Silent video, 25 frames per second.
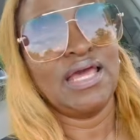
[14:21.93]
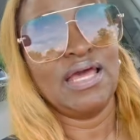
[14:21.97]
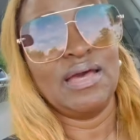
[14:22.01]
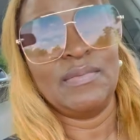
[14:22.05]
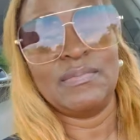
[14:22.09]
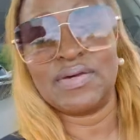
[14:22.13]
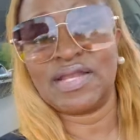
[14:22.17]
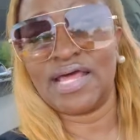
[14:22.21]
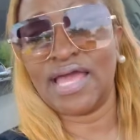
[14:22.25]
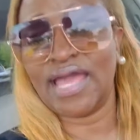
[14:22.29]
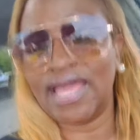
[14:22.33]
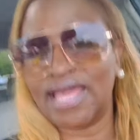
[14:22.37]

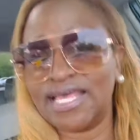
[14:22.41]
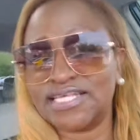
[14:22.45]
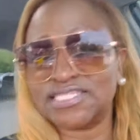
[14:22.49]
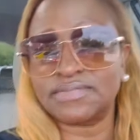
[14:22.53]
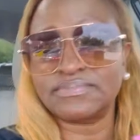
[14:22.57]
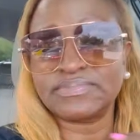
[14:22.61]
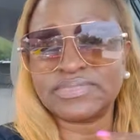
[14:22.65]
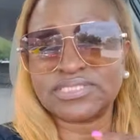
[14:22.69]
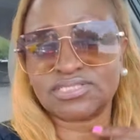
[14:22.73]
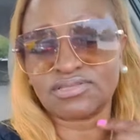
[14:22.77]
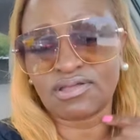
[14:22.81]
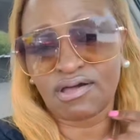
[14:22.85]
But I had
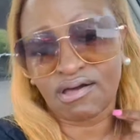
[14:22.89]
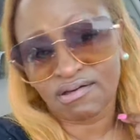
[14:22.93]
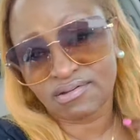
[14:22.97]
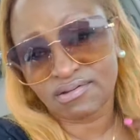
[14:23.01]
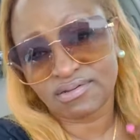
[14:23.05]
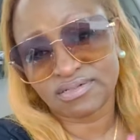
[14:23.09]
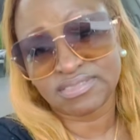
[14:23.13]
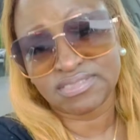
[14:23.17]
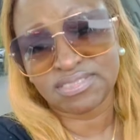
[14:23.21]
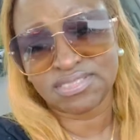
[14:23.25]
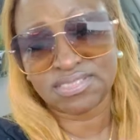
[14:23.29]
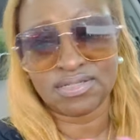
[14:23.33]
some
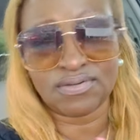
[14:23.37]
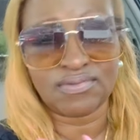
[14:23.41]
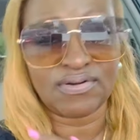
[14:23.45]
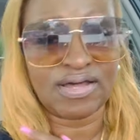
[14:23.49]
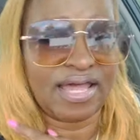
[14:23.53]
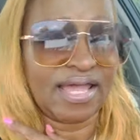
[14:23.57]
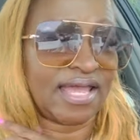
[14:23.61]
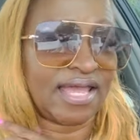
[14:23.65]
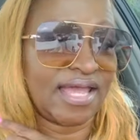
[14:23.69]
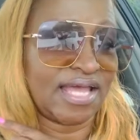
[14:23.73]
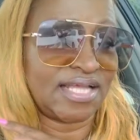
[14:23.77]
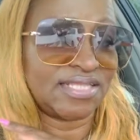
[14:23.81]
stalkers, so
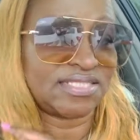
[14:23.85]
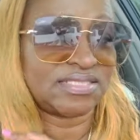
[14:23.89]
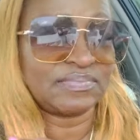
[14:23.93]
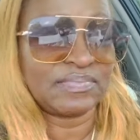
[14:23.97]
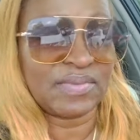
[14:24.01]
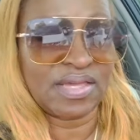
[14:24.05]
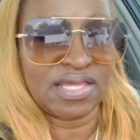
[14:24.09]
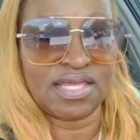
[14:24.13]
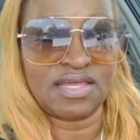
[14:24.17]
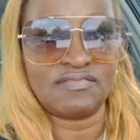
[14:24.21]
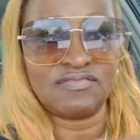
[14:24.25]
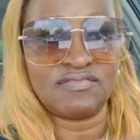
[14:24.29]
I had to
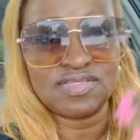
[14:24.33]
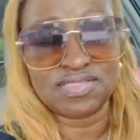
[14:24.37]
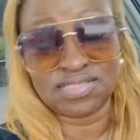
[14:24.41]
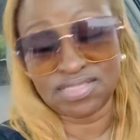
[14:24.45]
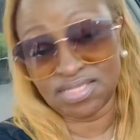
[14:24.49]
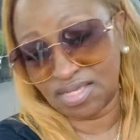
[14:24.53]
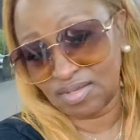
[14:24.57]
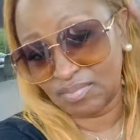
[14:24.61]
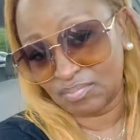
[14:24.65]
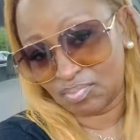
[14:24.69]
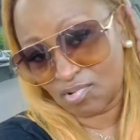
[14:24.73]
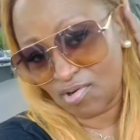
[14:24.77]
make
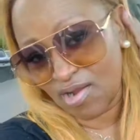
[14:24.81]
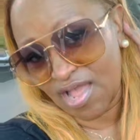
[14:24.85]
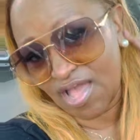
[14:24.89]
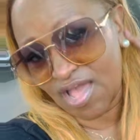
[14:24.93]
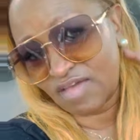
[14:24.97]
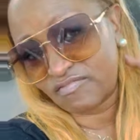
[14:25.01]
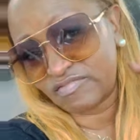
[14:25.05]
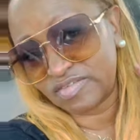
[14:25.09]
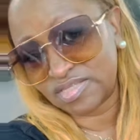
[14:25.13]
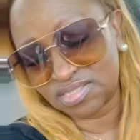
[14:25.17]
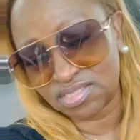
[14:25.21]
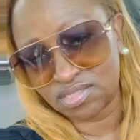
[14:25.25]
everything
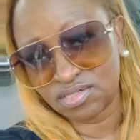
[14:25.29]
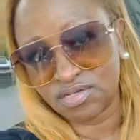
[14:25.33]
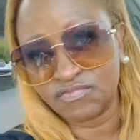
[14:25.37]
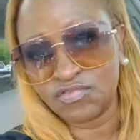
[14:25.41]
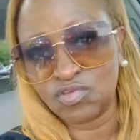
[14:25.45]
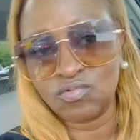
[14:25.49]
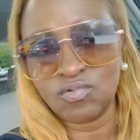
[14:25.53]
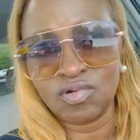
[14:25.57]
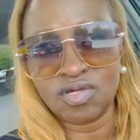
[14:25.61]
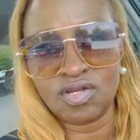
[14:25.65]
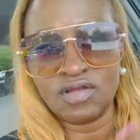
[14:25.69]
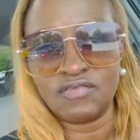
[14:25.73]
private. So if
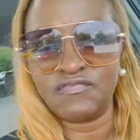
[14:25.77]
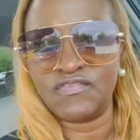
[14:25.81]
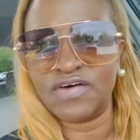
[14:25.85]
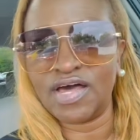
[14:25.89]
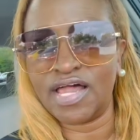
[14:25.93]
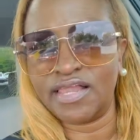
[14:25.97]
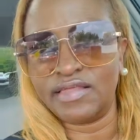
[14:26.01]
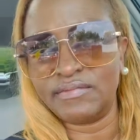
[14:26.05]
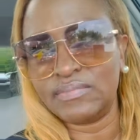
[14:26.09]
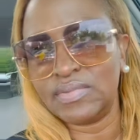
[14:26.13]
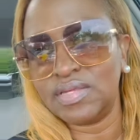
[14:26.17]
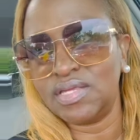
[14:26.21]
you want to
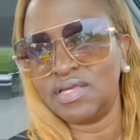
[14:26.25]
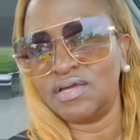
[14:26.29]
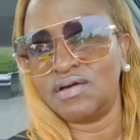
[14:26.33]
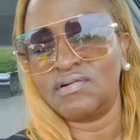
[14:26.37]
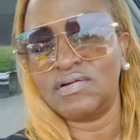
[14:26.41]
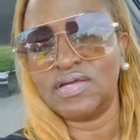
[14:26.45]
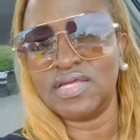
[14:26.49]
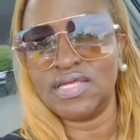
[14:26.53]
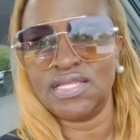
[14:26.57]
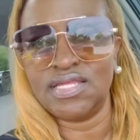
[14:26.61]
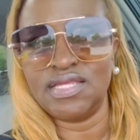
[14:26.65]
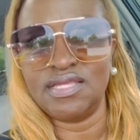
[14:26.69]
follow me on
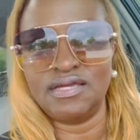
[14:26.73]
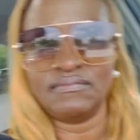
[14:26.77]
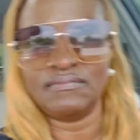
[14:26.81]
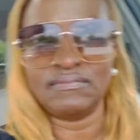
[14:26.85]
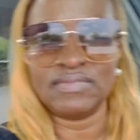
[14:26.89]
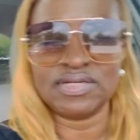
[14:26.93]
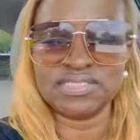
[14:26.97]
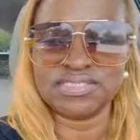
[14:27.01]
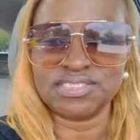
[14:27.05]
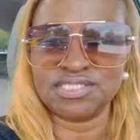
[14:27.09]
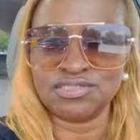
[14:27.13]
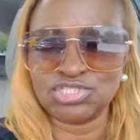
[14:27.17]
any of
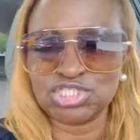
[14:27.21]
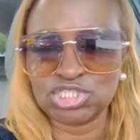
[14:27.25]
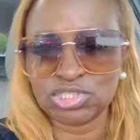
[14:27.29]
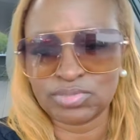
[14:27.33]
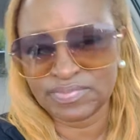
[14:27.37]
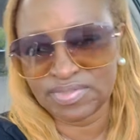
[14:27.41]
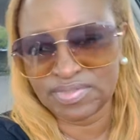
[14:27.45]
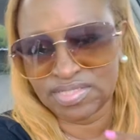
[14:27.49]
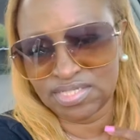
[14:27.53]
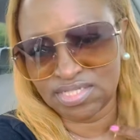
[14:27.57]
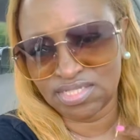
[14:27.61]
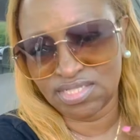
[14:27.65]
my social
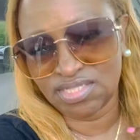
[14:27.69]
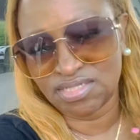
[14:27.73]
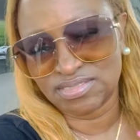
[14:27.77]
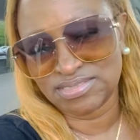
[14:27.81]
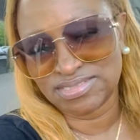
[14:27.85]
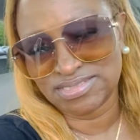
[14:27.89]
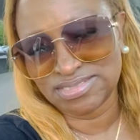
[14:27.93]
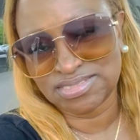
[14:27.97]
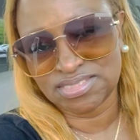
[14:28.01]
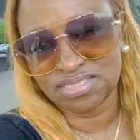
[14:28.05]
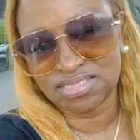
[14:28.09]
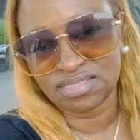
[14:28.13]
media,
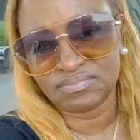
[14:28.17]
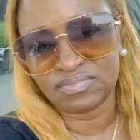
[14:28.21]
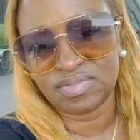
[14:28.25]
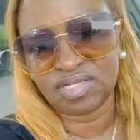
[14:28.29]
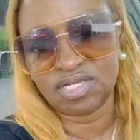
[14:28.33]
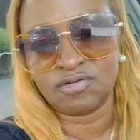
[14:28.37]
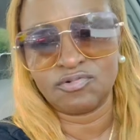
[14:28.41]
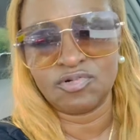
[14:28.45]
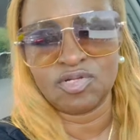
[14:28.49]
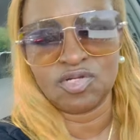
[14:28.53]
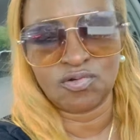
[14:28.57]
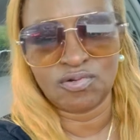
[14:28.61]
just send me
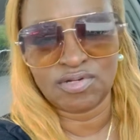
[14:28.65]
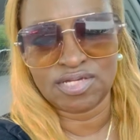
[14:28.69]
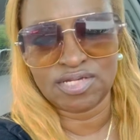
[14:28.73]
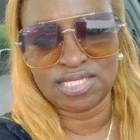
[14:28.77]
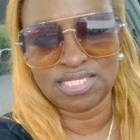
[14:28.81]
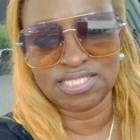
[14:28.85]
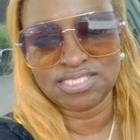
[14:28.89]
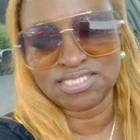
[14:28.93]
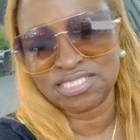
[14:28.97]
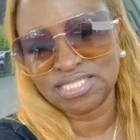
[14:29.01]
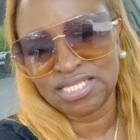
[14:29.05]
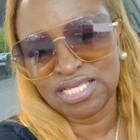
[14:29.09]
a
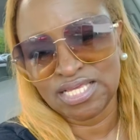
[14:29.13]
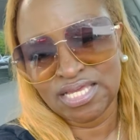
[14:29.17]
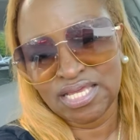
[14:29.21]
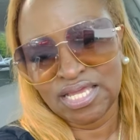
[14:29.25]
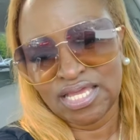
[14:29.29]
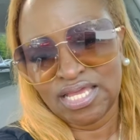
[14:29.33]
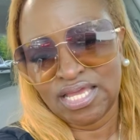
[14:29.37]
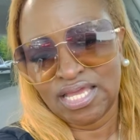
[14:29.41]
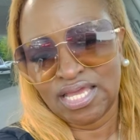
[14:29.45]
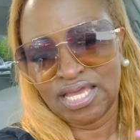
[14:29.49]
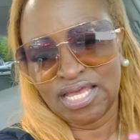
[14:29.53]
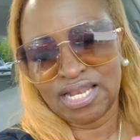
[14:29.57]
request
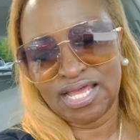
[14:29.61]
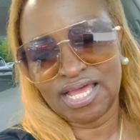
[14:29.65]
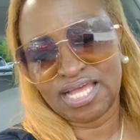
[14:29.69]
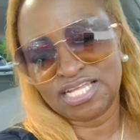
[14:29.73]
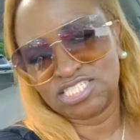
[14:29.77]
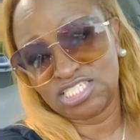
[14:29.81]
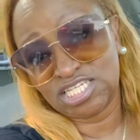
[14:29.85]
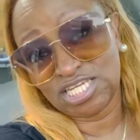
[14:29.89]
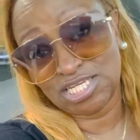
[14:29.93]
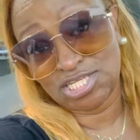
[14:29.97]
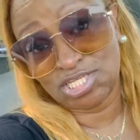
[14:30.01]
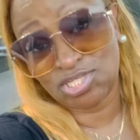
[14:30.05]
and I'll
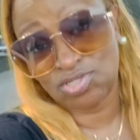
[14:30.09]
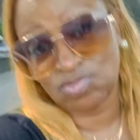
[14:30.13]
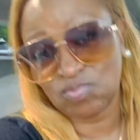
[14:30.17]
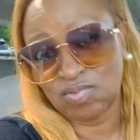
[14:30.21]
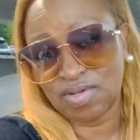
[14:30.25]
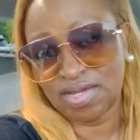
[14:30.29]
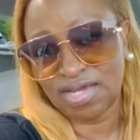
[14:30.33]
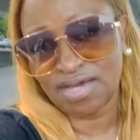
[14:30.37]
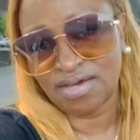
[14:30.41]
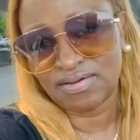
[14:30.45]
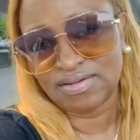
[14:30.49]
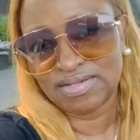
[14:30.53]
check you
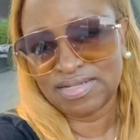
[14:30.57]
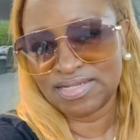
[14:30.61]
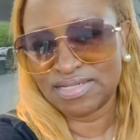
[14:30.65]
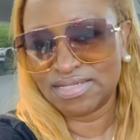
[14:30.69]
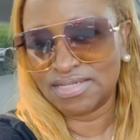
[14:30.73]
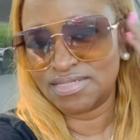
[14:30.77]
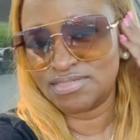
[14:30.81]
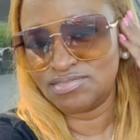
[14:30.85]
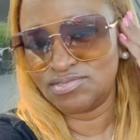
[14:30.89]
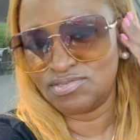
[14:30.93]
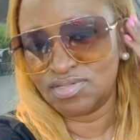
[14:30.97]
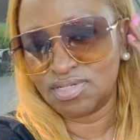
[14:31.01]
out,
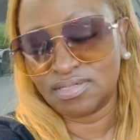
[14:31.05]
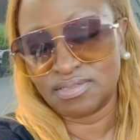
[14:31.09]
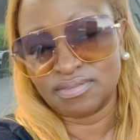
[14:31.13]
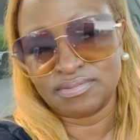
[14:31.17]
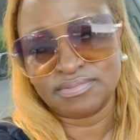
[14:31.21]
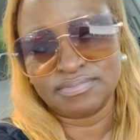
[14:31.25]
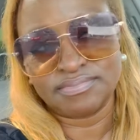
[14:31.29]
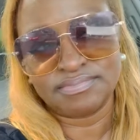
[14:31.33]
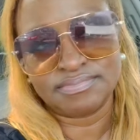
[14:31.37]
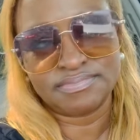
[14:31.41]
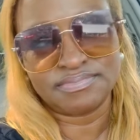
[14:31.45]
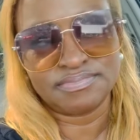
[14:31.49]
and you know,
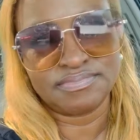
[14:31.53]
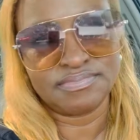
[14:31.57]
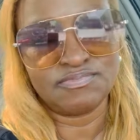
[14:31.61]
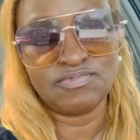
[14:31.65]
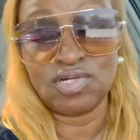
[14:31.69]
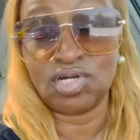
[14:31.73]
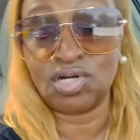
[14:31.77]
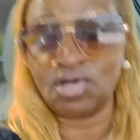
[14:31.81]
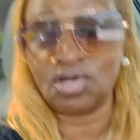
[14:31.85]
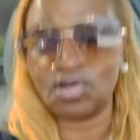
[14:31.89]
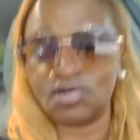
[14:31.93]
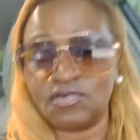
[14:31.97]

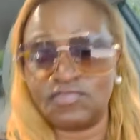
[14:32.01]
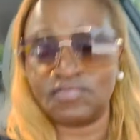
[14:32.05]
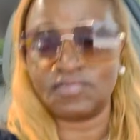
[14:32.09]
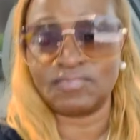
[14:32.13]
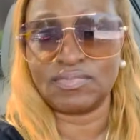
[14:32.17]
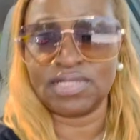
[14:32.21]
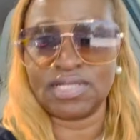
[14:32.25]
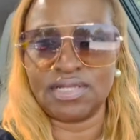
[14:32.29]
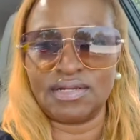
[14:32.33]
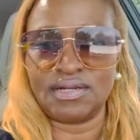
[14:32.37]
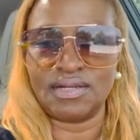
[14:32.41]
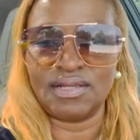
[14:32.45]
we'll go from
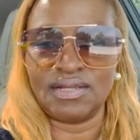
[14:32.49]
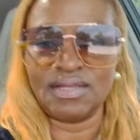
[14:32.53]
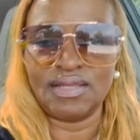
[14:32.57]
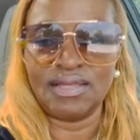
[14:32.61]
there.